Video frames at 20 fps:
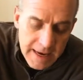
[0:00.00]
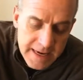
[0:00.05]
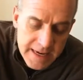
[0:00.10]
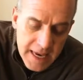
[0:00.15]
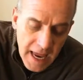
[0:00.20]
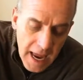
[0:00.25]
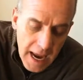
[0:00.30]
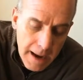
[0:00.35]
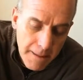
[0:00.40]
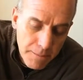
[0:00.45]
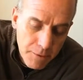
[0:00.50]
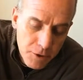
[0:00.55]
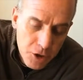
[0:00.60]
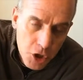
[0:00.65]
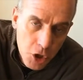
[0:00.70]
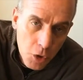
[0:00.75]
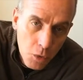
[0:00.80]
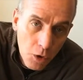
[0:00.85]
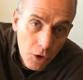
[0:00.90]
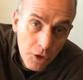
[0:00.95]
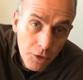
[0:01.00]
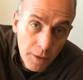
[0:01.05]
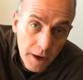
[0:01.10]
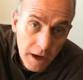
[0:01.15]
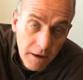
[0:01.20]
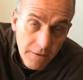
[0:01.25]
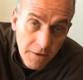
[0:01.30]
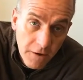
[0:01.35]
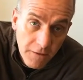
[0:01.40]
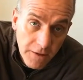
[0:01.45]
tape 2 or 3
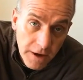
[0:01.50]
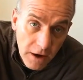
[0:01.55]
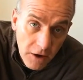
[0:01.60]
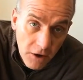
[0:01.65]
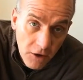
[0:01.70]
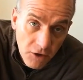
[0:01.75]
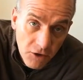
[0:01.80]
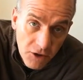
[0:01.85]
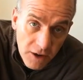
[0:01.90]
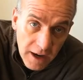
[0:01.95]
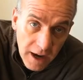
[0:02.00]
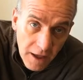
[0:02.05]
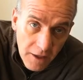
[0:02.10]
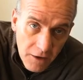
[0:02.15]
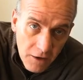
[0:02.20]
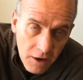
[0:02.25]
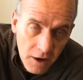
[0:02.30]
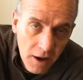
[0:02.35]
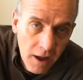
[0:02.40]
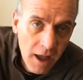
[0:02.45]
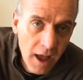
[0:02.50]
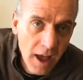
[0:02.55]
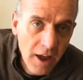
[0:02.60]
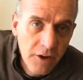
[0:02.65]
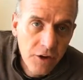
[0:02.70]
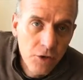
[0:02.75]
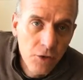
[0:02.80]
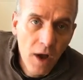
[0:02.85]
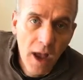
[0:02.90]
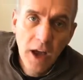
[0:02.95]
of your fingers together and
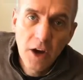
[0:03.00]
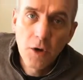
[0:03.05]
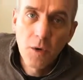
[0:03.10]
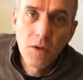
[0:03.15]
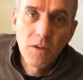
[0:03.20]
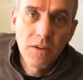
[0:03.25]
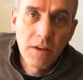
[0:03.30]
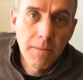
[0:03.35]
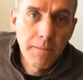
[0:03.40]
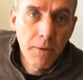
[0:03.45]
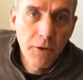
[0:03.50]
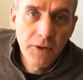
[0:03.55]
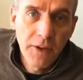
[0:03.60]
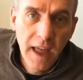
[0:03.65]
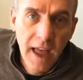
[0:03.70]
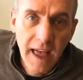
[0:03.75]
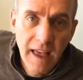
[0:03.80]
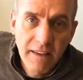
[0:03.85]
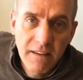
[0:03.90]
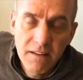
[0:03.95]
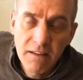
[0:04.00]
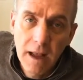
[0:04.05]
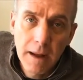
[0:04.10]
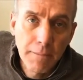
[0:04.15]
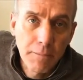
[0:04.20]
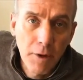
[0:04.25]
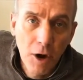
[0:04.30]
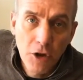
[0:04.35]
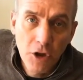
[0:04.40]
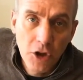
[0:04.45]
try and do a simple task like
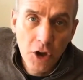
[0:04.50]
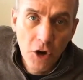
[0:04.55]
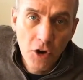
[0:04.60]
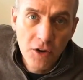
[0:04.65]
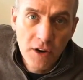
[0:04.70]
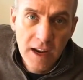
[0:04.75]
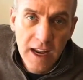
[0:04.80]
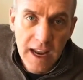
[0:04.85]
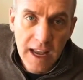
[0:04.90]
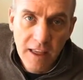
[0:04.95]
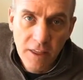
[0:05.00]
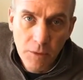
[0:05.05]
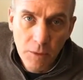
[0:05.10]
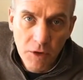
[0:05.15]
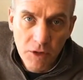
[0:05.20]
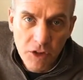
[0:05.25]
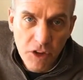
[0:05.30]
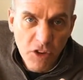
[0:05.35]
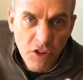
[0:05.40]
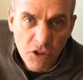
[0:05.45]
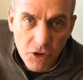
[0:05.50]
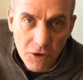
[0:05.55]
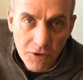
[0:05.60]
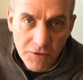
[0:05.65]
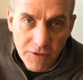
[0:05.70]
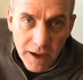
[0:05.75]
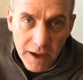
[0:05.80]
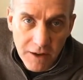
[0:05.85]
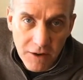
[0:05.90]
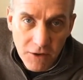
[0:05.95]
brushing your teeth with just 2
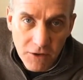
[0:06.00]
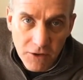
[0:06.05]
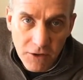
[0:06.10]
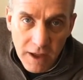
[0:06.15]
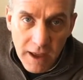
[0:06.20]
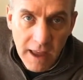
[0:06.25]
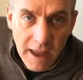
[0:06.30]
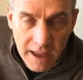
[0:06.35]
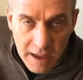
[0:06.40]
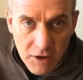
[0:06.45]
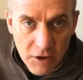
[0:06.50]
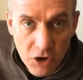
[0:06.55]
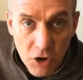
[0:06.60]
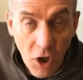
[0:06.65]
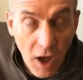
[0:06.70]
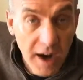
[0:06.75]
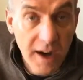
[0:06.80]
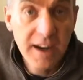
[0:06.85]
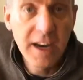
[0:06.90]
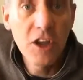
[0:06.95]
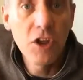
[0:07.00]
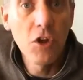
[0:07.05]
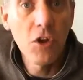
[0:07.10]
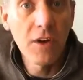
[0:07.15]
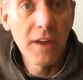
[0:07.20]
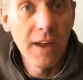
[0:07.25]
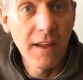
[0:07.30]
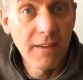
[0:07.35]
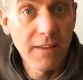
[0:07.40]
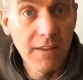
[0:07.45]
fingers. You ought to teach your
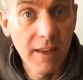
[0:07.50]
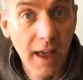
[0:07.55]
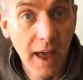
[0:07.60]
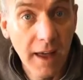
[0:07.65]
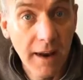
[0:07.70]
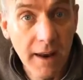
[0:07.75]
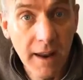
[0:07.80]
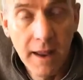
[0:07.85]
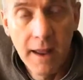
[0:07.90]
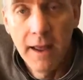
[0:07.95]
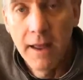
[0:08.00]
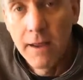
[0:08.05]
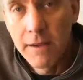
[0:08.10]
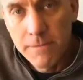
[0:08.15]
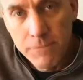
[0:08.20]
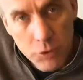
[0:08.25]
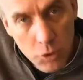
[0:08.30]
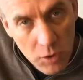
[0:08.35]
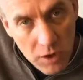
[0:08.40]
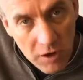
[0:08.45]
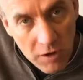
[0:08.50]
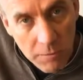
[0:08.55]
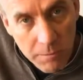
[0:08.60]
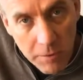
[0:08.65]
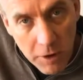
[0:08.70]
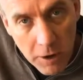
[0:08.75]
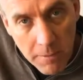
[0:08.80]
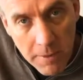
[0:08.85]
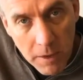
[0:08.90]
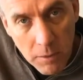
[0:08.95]
kids that. Do an
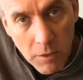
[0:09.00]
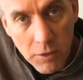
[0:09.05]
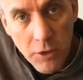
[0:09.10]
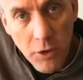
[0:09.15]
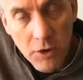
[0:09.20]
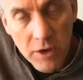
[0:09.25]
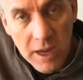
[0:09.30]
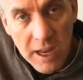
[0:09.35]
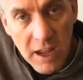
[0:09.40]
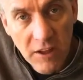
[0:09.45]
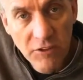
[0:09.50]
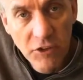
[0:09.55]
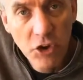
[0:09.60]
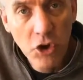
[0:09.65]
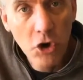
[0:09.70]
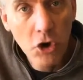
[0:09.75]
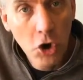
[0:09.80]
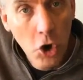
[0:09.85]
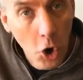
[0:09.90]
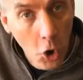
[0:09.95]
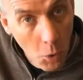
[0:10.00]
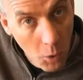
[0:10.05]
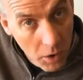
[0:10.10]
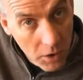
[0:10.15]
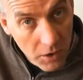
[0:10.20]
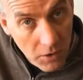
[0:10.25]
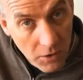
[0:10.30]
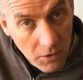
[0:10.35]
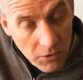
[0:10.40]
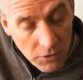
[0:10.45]
experiment with your kids or your
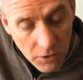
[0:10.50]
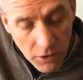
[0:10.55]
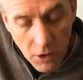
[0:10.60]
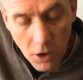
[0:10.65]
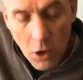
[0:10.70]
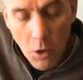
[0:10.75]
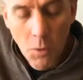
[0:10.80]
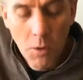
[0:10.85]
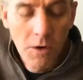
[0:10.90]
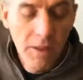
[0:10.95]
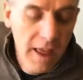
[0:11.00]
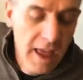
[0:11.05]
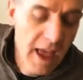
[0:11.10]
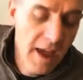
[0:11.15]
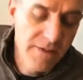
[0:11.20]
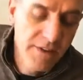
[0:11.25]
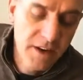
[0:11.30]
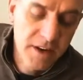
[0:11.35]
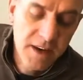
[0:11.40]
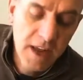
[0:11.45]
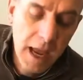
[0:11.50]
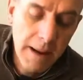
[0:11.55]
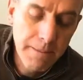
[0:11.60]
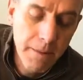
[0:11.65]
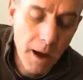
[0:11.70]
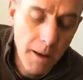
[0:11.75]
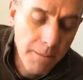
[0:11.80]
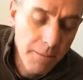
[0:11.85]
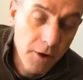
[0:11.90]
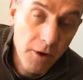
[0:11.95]
coworkers where they have to tape
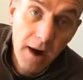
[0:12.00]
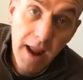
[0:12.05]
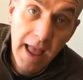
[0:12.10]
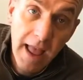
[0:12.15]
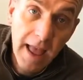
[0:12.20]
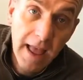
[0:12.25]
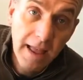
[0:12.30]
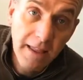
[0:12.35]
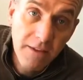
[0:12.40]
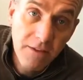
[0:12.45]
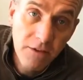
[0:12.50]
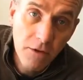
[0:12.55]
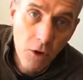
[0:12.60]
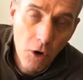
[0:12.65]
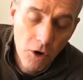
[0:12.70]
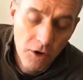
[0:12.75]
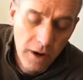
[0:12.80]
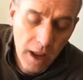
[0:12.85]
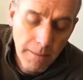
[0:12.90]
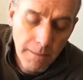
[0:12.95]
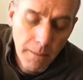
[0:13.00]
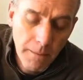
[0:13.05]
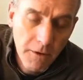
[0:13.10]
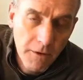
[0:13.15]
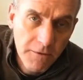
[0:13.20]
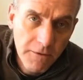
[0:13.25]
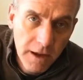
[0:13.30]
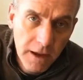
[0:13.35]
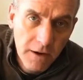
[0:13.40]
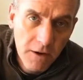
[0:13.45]
up their hands or tape up their
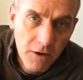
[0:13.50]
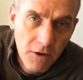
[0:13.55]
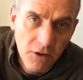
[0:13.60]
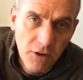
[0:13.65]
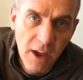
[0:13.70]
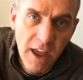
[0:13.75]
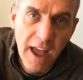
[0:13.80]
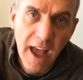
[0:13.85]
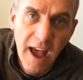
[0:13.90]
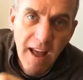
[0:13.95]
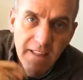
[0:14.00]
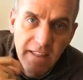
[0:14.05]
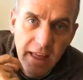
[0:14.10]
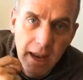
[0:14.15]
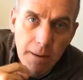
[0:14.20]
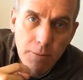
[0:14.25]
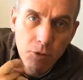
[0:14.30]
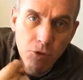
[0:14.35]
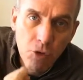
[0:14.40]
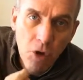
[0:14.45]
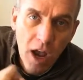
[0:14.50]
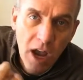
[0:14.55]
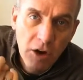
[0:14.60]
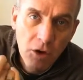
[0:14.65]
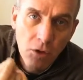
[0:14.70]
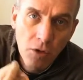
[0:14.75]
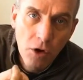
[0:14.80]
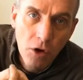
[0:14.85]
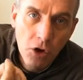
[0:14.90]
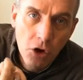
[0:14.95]
fingers and let them try and
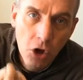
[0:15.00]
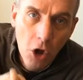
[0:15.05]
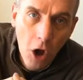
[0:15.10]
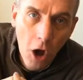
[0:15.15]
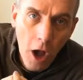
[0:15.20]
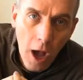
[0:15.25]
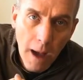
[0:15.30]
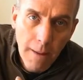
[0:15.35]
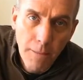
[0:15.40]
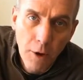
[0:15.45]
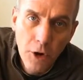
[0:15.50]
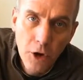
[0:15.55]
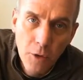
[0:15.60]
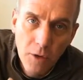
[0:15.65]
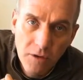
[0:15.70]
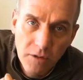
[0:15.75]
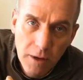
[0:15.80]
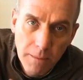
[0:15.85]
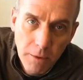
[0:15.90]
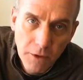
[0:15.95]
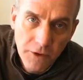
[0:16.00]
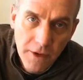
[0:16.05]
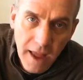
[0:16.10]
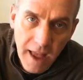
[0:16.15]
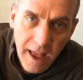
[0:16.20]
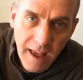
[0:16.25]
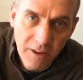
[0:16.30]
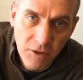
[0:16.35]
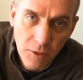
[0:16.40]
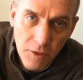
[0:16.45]
do their job or do a simple
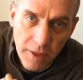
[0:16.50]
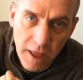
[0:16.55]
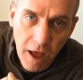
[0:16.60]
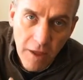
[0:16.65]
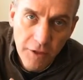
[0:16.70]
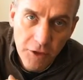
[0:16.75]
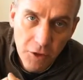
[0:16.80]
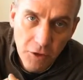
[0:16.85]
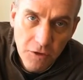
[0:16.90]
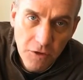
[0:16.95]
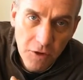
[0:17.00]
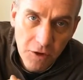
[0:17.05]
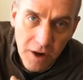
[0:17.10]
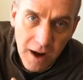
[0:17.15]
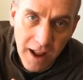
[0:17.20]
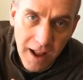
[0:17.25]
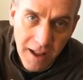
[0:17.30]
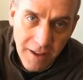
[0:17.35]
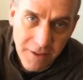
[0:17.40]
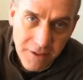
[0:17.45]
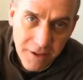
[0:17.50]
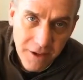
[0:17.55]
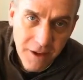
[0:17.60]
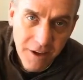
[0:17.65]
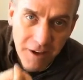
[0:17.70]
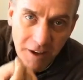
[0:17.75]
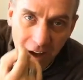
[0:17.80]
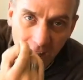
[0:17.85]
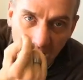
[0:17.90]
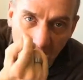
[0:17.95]
task without the use of their hands.
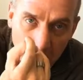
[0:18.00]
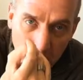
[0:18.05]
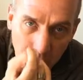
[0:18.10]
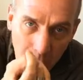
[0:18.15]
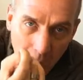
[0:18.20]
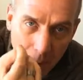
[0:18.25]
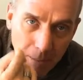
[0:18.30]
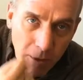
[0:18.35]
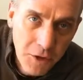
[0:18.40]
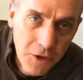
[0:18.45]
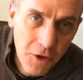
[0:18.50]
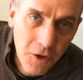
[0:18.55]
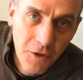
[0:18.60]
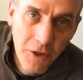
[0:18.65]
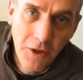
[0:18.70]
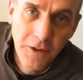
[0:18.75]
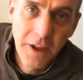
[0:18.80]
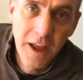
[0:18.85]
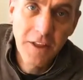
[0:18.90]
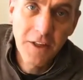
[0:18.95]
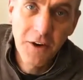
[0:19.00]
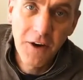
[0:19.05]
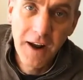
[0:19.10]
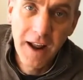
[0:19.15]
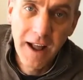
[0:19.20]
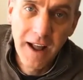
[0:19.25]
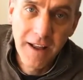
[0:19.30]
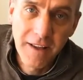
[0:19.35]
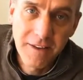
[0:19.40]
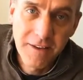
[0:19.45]
I promise you they'll take their
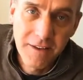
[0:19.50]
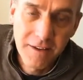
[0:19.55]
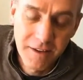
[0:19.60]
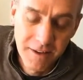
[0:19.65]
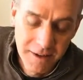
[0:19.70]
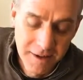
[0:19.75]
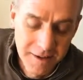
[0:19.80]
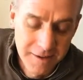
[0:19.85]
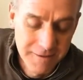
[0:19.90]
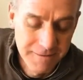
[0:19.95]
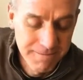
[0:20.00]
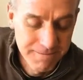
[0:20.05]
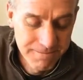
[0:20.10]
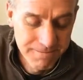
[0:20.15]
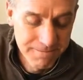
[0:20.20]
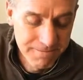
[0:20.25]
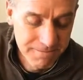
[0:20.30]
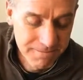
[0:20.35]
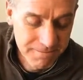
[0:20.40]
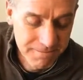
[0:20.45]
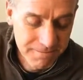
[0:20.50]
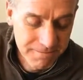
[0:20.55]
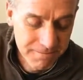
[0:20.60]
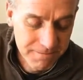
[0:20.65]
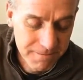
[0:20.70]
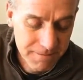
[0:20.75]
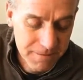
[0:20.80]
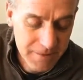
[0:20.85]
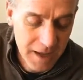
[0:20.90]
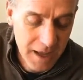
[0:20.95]
hands
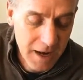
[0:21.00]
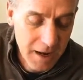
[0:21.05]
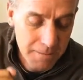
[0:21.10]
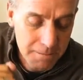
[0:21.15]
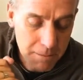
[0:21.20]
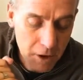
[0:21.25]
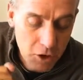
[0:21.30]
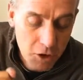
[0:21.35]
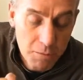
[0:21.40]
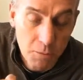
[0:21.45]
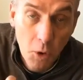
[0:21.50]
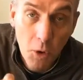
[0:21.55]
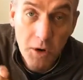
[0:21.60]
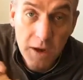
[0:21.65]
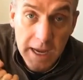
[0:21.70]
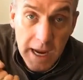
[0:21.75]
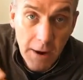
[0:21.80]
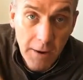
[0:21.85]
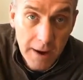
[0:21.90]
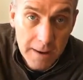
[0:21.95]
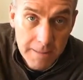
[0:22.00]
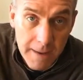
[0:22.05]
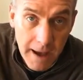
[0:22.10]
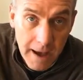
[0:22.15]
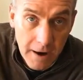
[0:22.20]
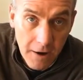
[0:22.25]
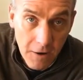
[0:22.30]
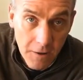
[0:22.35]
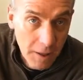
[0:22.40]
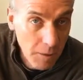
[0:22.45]
in a much more caring
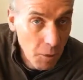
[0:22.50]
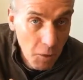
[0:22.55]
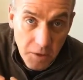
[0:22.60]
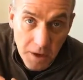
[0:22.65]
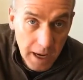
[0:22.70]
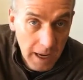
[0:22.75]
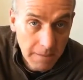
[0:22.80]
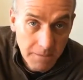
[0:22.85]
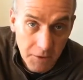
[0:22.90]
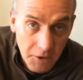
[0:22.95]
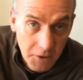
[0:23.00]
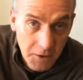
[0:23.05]
manner. They won't take them for